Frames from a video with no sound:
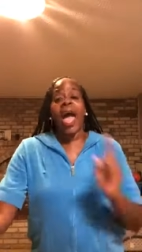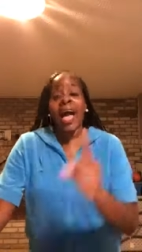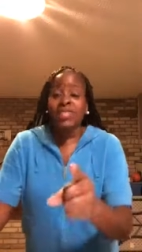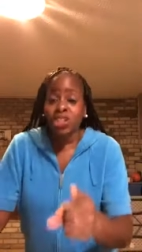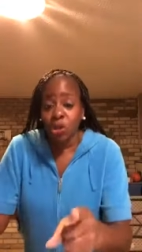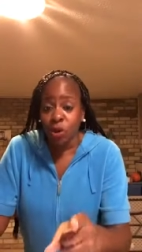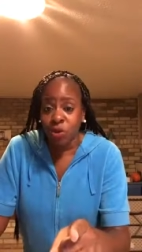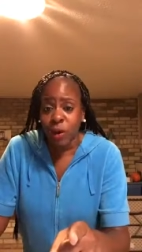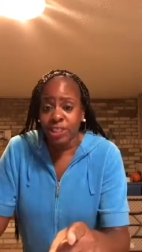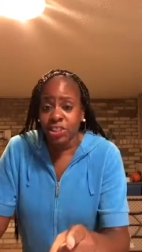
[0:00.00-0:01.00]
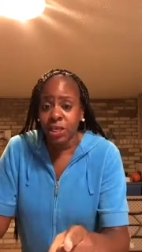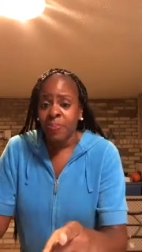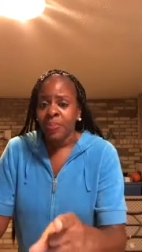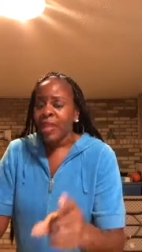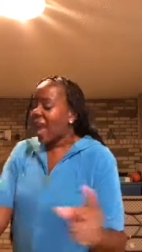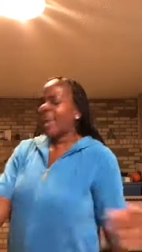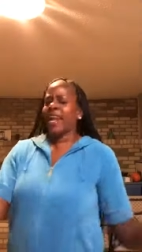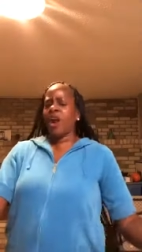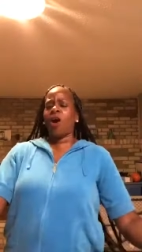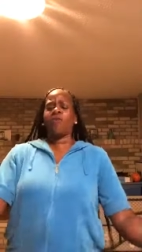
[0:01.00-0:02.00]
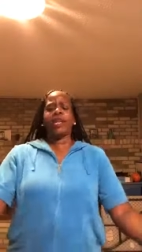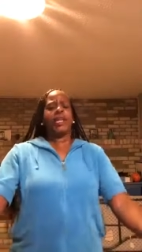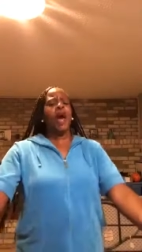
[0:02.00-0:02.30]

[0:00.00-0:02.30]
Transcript: ask you a question and they already